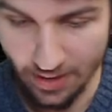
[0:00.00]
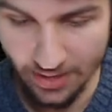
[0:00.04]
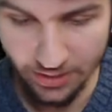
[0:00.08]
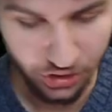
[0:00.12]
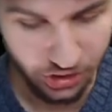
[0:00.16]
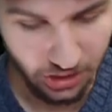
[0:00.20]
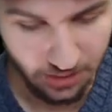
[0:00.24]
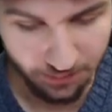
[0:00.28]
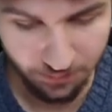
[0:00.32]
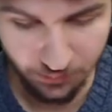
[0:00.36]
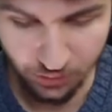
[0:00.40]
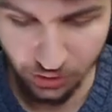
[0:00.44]

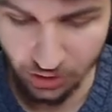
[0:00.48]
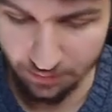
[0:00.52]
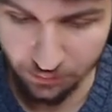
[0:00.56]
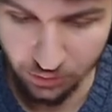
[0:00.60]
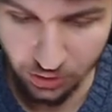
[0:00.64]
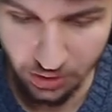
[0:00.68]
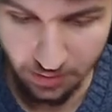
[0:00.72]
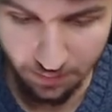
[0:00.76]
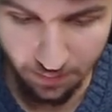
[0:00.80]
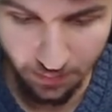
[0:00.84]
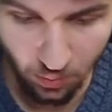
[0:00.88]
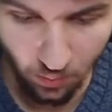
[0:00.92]

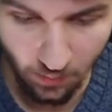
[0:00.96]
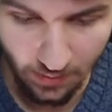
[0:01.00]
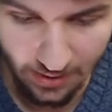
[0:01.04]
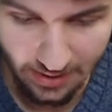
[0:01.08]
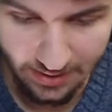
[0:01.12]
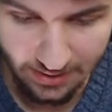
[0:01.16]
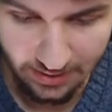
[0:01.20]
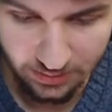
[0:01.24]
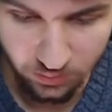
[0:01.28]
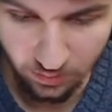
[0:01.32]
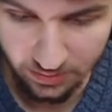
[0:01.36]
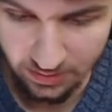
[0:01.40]
Chipping away.
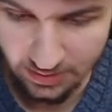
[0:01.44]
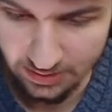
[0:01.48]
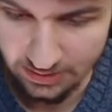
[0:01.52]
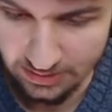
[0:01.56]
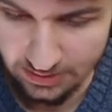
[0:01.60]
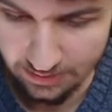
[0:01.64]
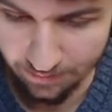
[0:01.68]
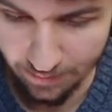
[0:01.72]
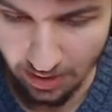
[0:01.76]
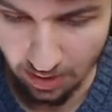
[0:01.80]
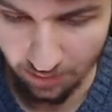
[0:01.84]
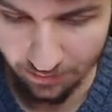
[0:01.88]
That's what this
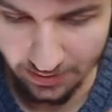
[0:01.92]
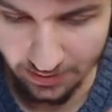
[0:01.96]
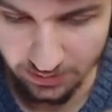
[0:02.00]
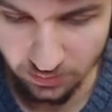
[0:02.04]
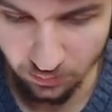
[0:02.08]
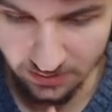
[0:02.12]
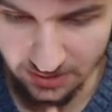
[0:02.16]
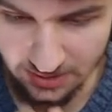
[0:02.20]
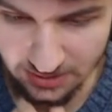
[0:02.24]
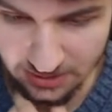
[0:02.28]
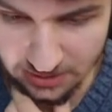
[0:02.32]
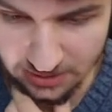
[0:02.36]
is about. This
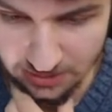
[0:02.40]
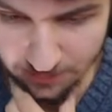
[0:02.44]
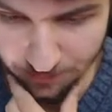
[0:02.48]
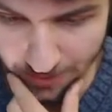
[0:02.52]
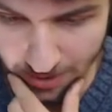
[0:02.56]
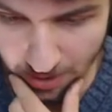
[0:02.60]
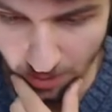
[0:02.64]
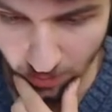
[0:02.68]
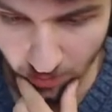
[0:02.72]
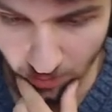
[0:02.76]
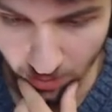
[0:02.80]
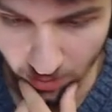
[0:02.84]

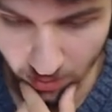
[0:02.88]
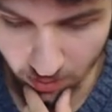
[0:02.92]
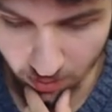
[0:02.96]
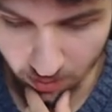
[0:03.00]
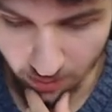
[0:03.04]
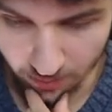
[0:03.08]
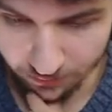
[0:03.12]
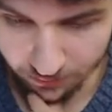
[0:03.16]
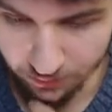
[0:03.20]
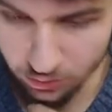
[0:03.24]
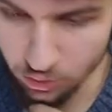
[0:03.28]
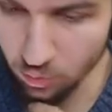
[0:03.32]

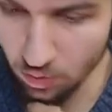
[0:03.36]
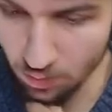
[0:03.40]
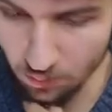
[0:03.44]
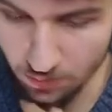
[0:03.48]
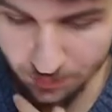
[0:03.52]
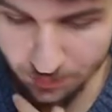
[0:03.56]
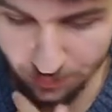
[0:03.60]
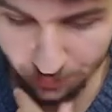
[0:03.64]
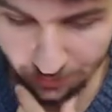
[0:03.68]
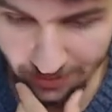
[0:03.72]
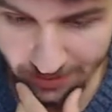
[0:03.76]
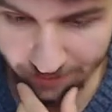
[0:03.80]
is what
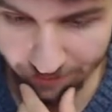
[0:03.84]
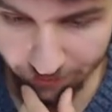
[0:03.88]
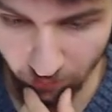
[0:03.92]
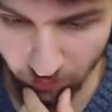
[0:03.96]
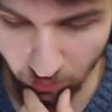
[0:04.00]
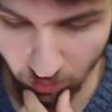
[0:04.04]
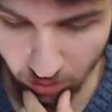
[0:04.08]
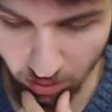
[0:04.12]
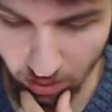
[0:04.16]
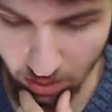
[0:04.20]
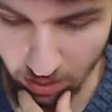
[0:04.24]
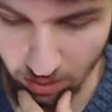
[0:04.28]
we play
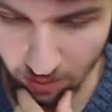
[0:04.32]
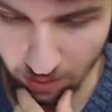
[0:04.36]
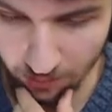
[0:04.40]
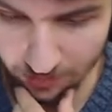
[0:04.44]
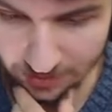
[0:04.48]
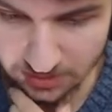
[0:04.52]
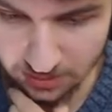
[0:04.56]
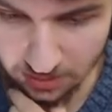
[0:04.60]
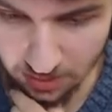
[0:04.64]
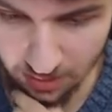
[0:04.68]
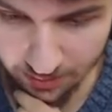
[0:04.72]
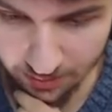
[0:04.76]
for. Uh-oh,
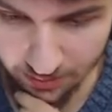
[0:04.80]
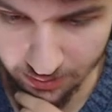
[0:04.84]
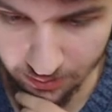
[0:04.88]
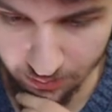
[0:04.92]
that's not a good